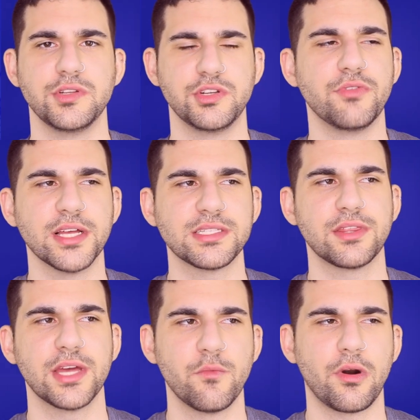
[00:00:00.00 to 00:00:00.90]
Dude, that's
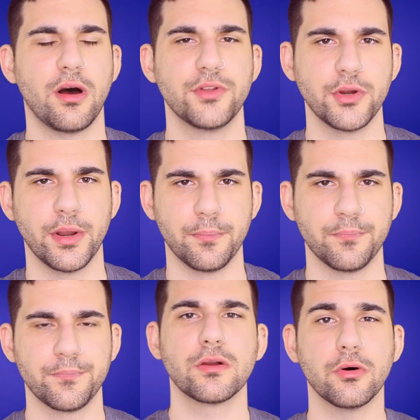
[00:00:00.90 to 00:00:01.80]
the thing we're all doing.
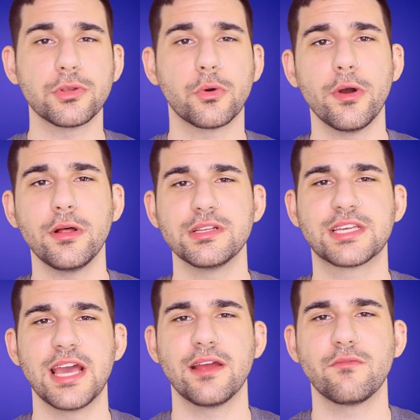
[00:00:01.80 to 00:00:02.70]
Gold Goyle
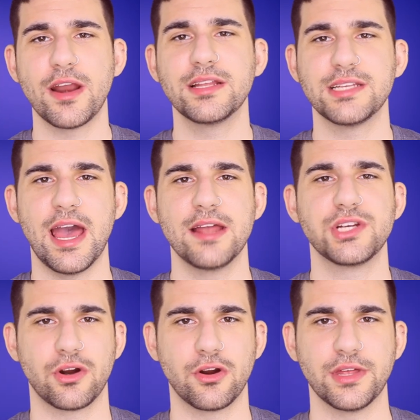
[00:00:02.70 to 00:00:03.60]
is getting ready to head
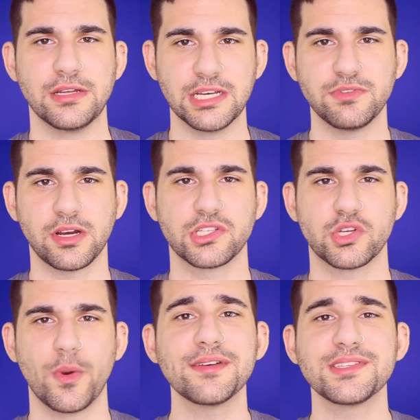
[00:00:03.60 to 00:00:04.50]
to Earth, and Divatox
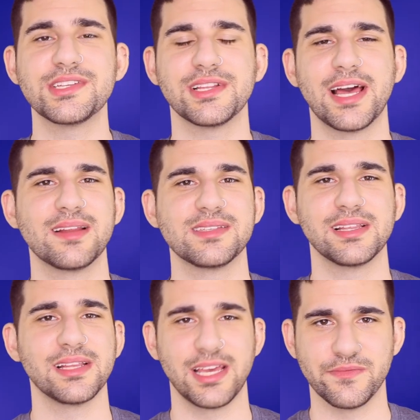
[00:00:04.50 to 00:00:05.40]
squeals in delight as
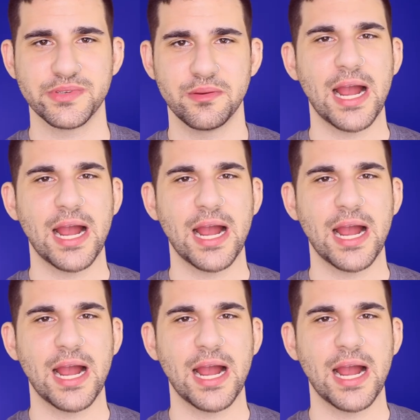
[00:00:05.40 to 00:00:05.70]
he leaves.